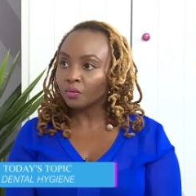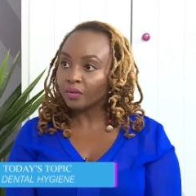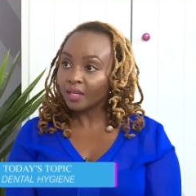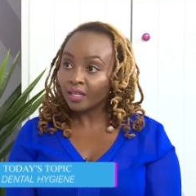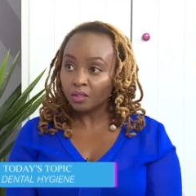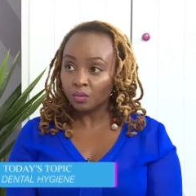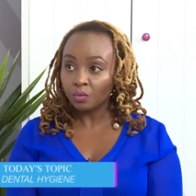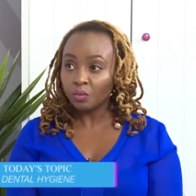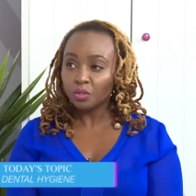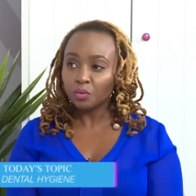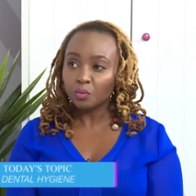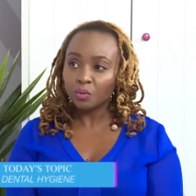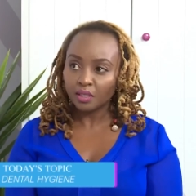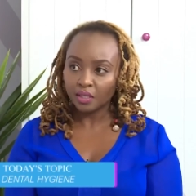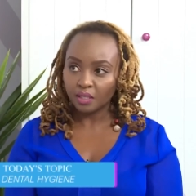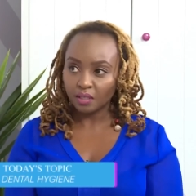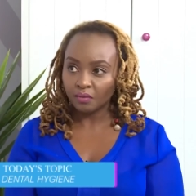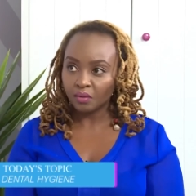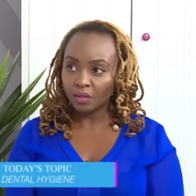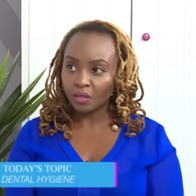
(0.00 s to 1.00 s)
So that's
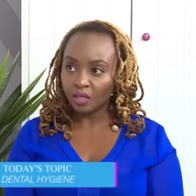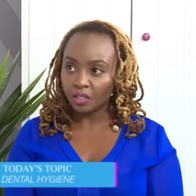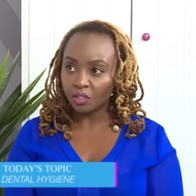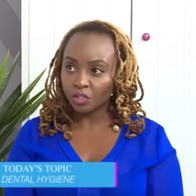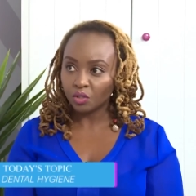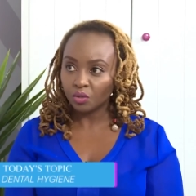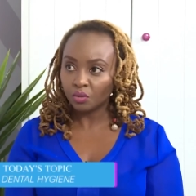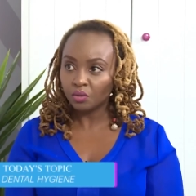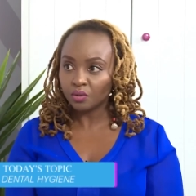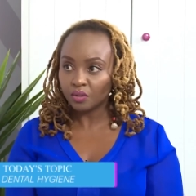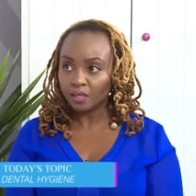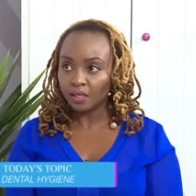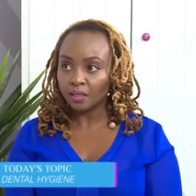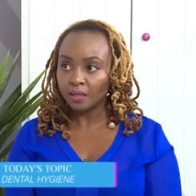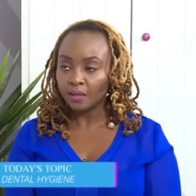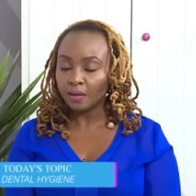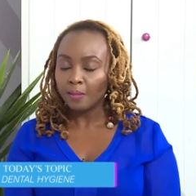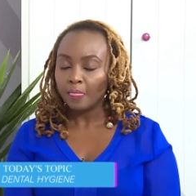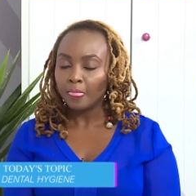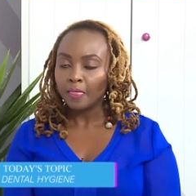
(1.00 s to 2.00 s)
what we're giving our
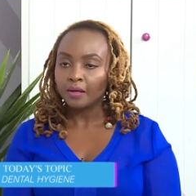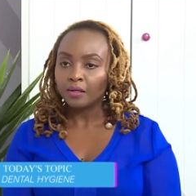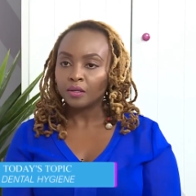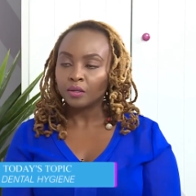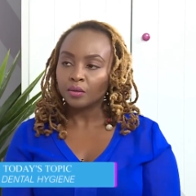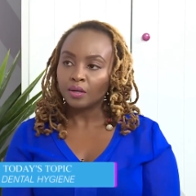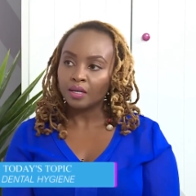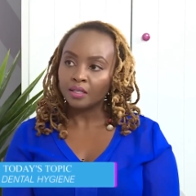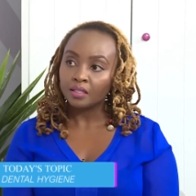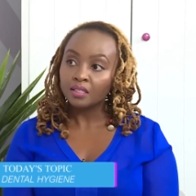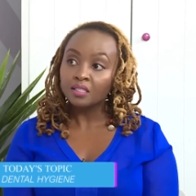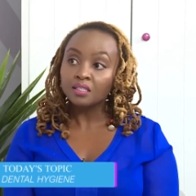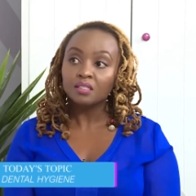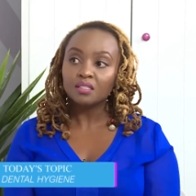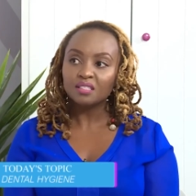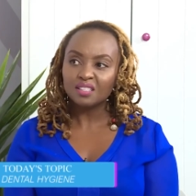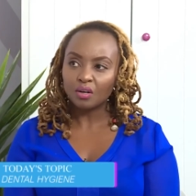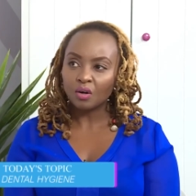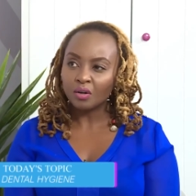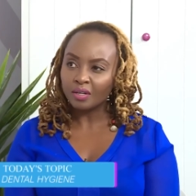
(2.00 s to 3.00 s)
children you know,
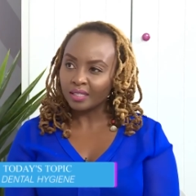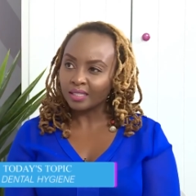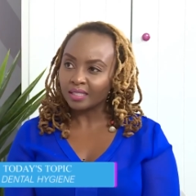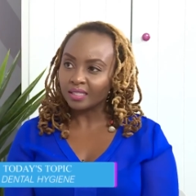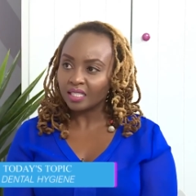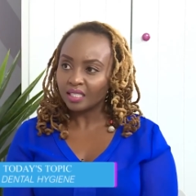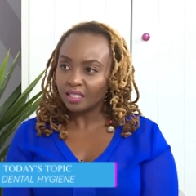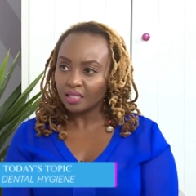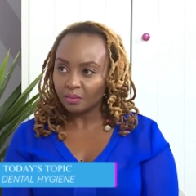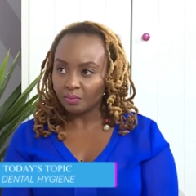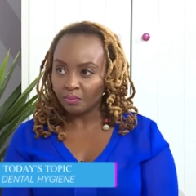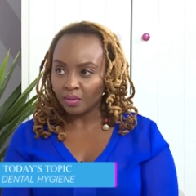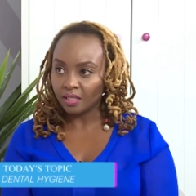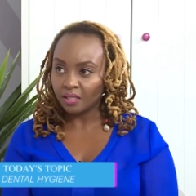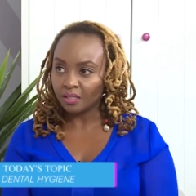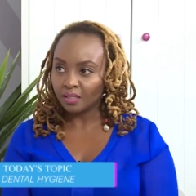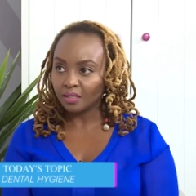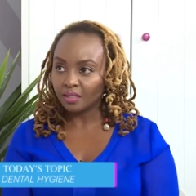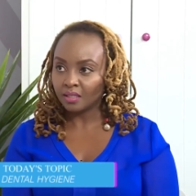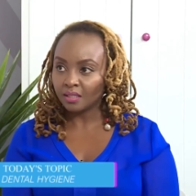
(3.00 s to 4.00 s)
and it's on a daily
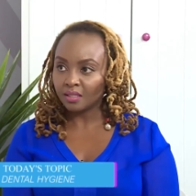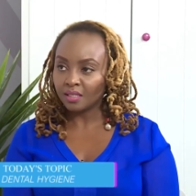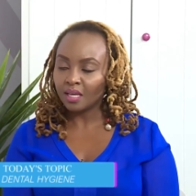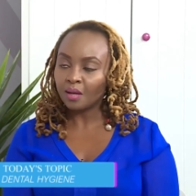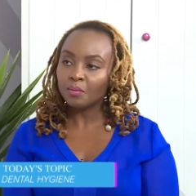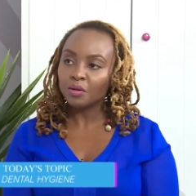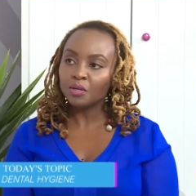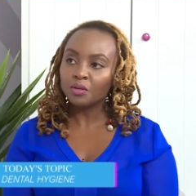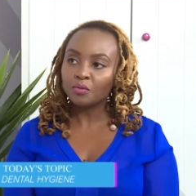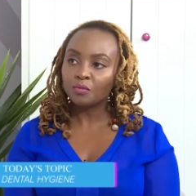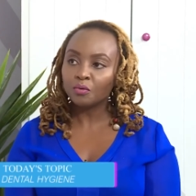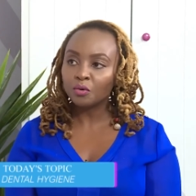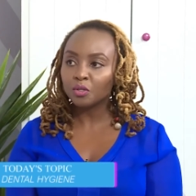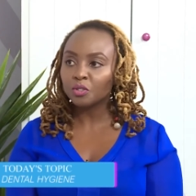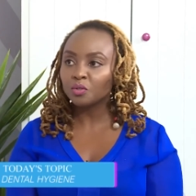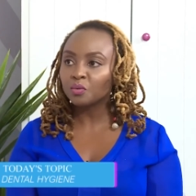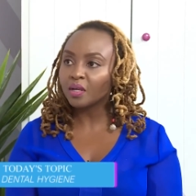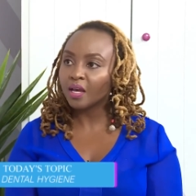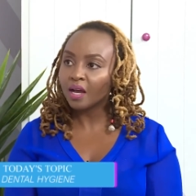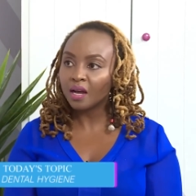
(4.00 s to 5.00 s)
basis. I mean,
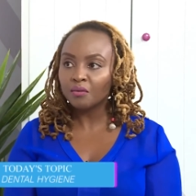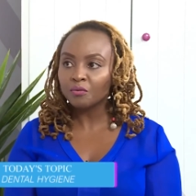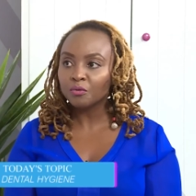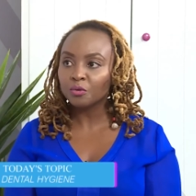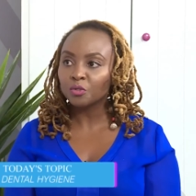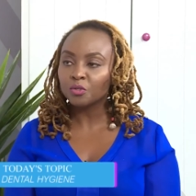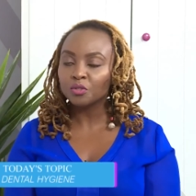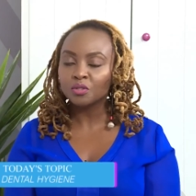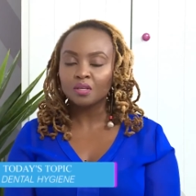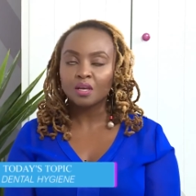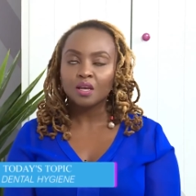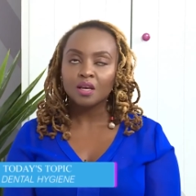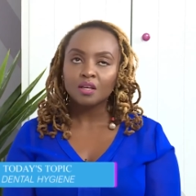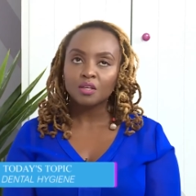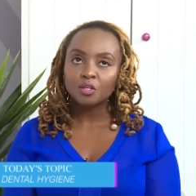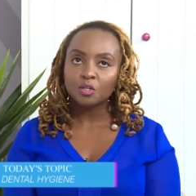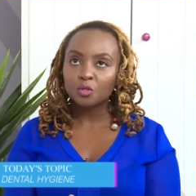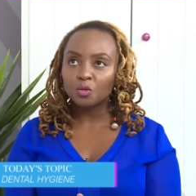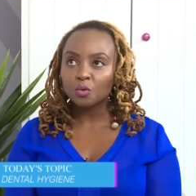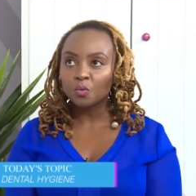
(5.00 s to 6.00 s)
of course, we have those
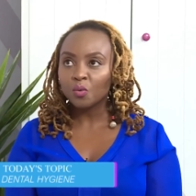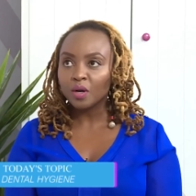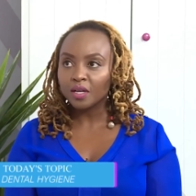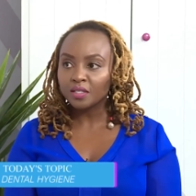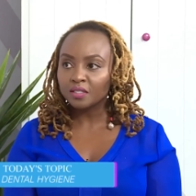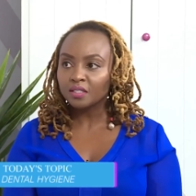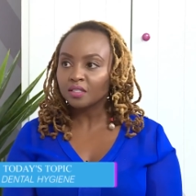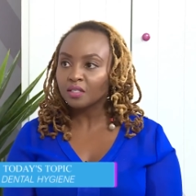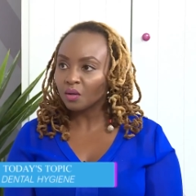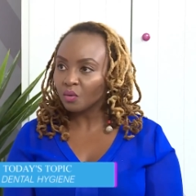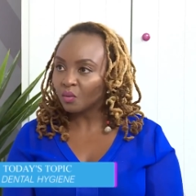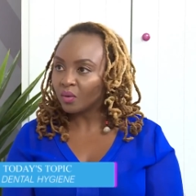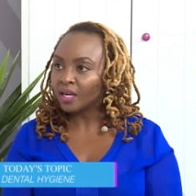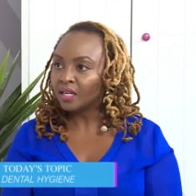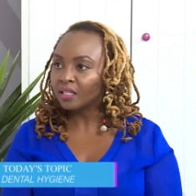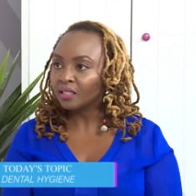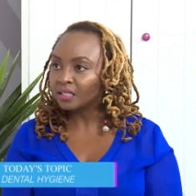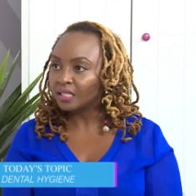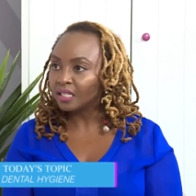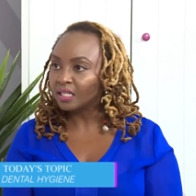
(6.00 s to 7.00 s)
you know, once in
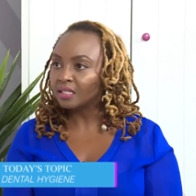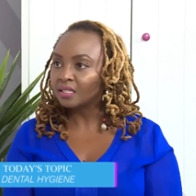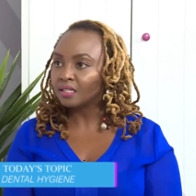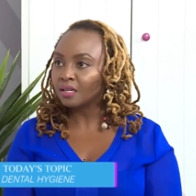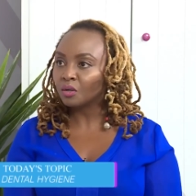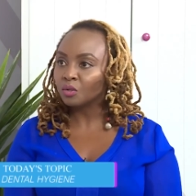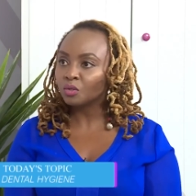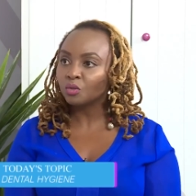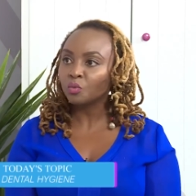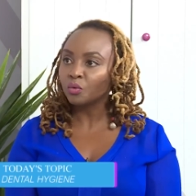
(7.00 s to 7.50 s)
a while, days